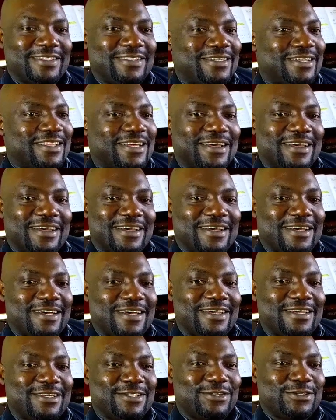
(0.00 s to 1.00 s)

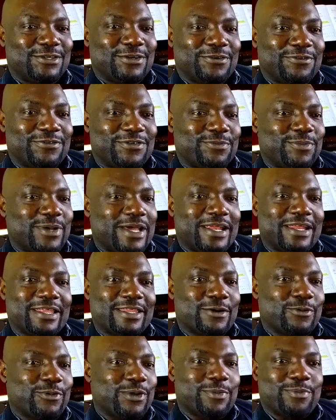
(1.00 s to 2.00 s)
the issue of sparing
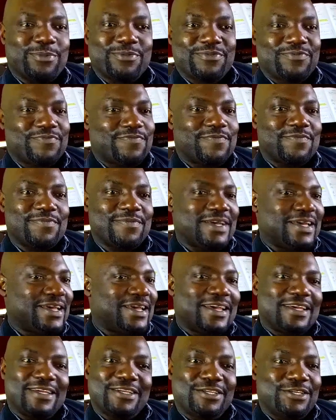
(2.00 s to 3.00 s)
the whip,
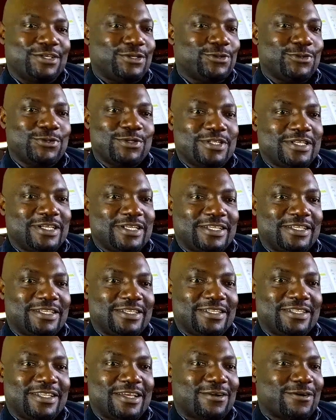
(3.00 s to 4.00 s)
she used
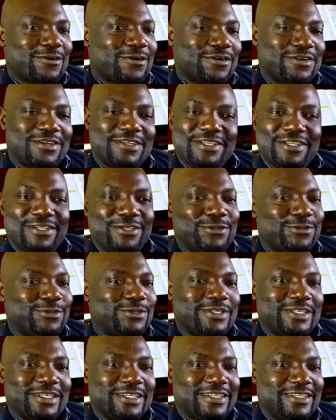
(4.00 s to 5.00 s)
it. The rod, she
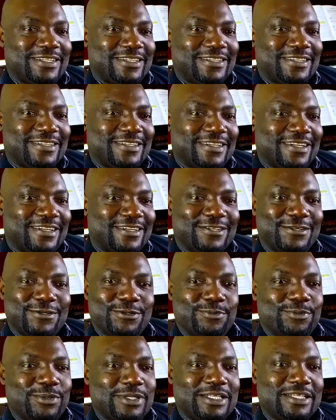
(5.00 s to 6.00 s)
used it. And she
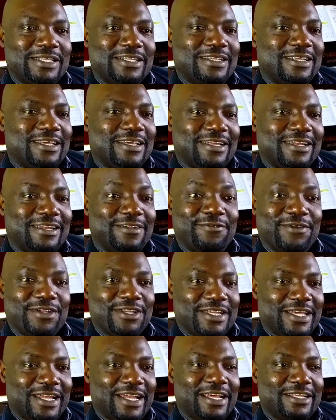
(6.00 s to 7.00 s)
would beat the living
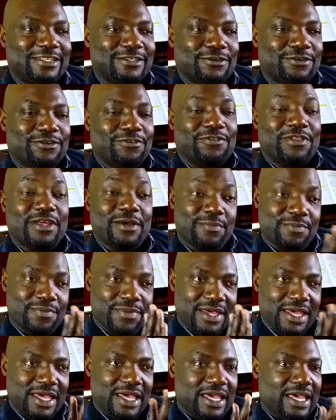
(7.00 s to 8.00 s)
daylights out of them
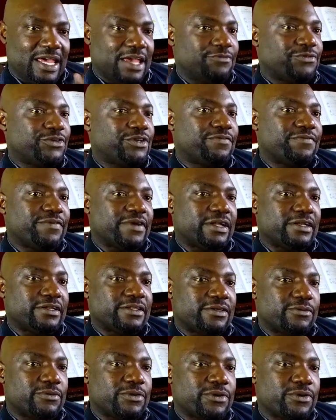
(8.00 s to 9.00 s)
if she felt
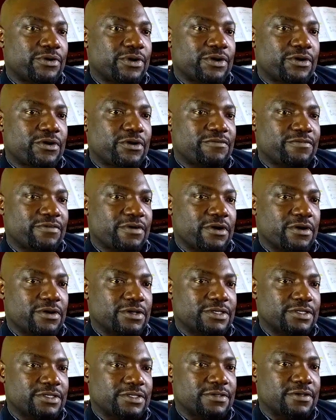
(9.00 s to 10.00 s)
they were going off
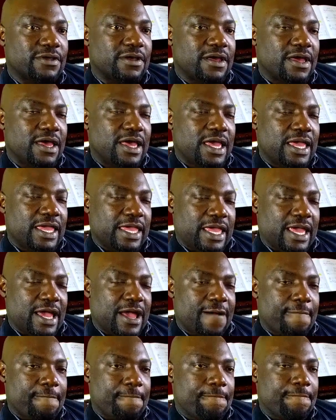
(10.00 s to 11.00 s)
course.
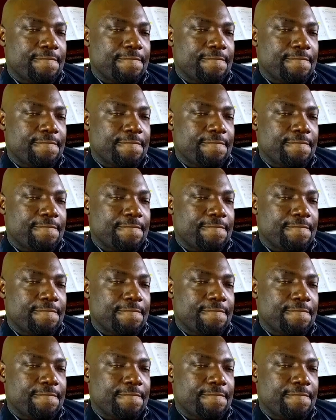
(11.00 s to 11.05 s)
Yeah.